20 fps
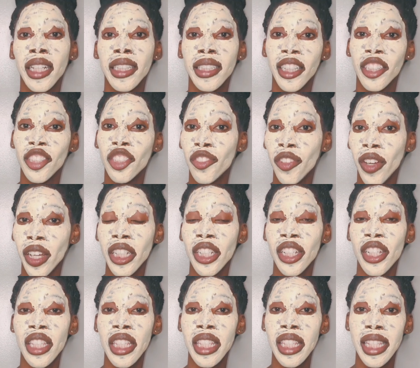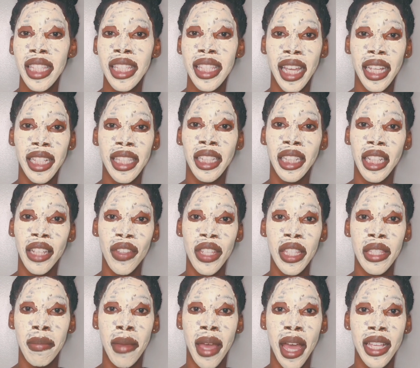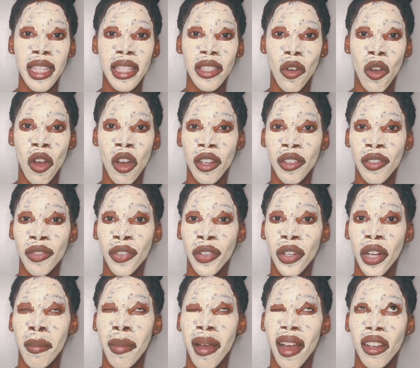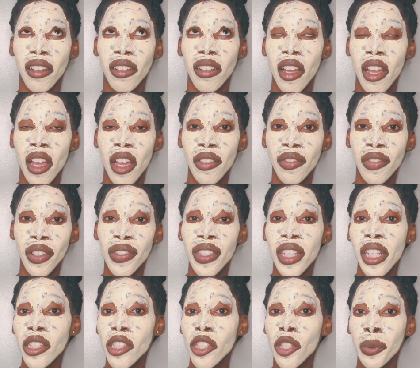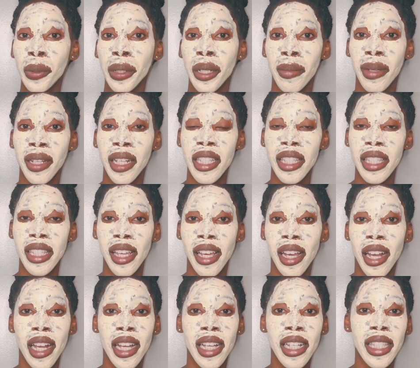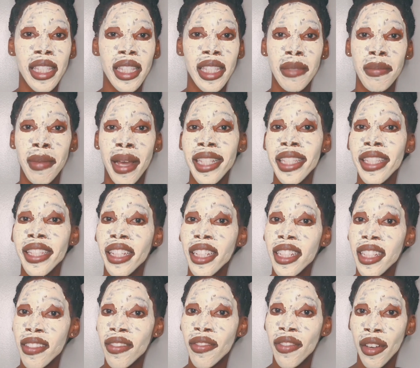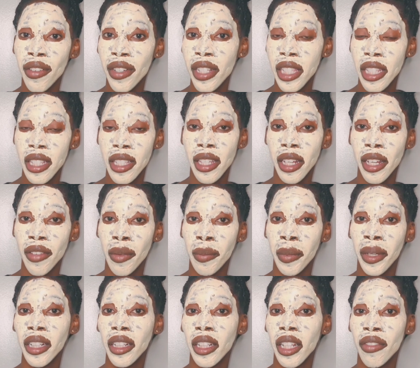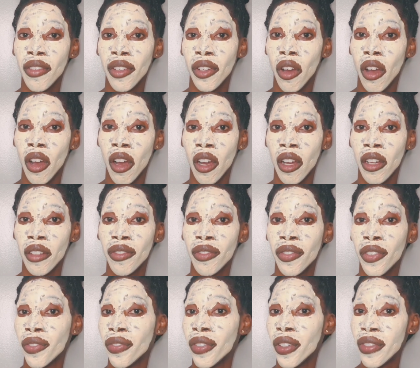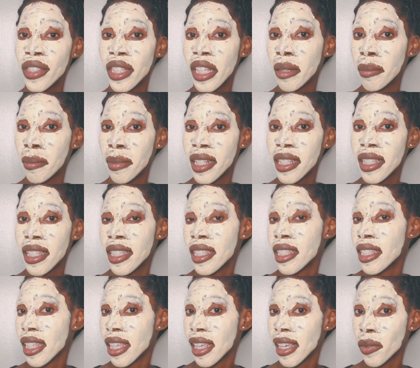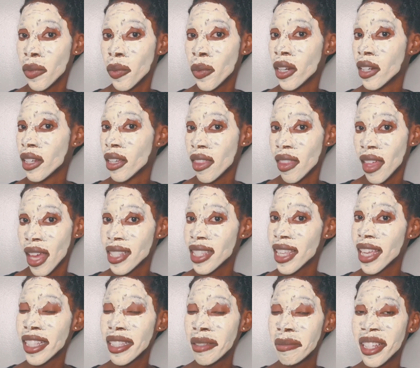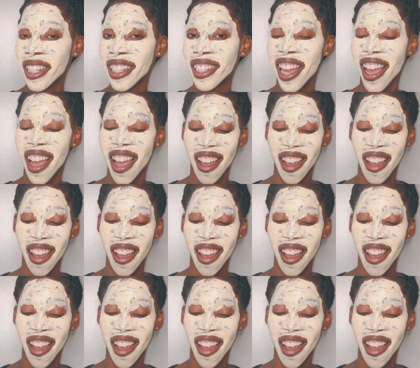The instructions say to leave this mask on for about 15 to 20 minutes. Since my skin is very sensitive, I'm gonna leave it on for 15 minutes and see where that takes me.